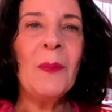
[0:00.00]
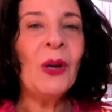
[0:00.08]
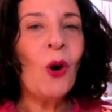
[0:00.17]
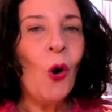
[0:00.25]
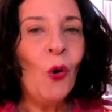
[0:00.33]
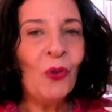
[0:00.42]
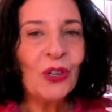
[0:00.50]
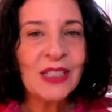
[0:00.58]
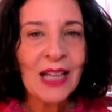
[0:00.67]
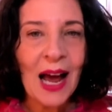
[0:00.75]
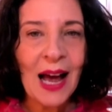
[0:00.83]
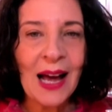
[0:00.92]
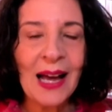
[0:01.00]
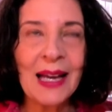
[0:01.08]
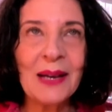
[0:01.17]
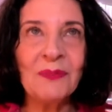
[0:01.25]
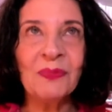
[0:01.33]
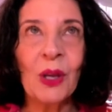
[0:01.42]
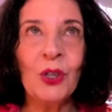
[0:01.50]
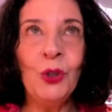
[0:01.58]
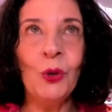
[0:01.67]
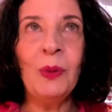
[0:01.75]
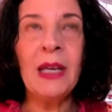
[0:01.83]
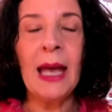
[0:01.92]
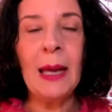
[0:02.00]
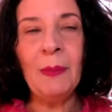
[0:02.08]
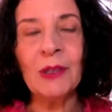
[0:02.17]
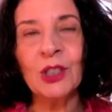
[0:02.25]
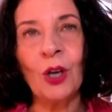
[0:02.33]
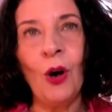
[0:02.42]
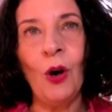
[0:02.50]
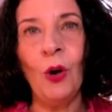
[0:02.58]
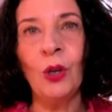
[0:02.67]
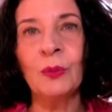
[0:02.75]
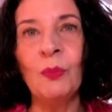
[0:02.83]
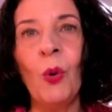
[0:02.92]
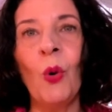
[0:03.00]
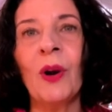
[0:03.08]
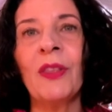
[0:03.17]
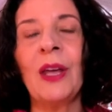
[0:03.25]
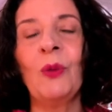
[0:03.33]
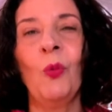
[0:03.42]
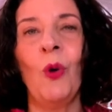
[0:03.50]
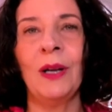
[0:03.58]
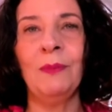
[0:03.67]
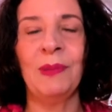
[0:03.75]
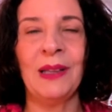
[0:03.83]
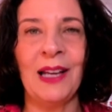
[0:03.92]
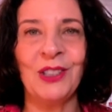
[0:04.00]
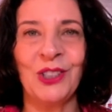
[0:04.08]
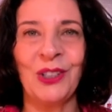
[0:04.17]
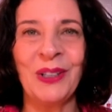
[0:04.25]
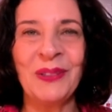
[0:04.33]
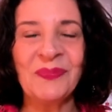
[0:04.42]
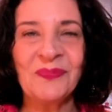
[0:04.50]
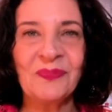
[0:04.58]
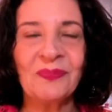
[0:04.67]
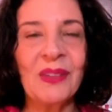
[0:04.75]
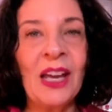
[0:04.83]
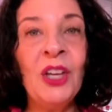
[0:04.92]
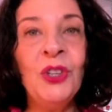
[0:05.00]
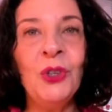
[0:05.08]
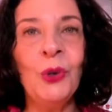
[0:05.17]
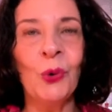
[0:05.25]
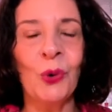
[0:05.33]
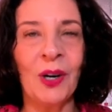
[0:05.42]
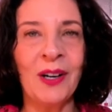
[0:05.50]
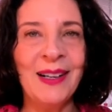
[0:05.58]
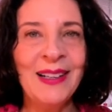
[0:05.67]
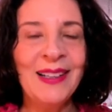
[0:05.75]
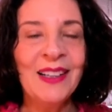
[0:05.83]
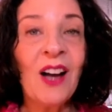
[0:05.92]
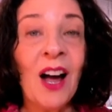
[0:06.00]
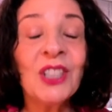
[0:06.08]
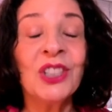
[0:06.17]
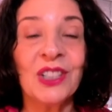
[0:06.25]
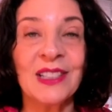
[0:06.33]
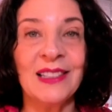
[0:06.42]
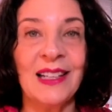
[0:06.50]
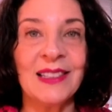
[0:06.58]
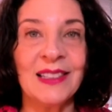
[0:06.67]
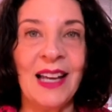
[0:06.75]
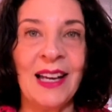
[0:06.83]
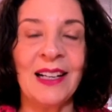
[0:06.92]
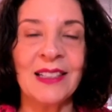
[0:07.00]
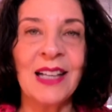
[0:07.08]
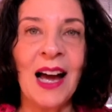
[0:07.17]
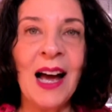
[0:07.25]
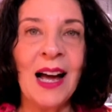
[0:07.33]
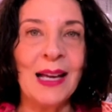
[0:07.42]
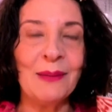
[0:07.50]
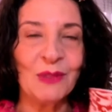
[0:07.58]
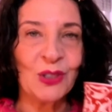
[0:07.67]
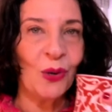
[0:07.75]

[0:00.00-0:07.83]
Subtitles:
But over time, you'll be able to hold more than one pleasure in your consciousness at a time.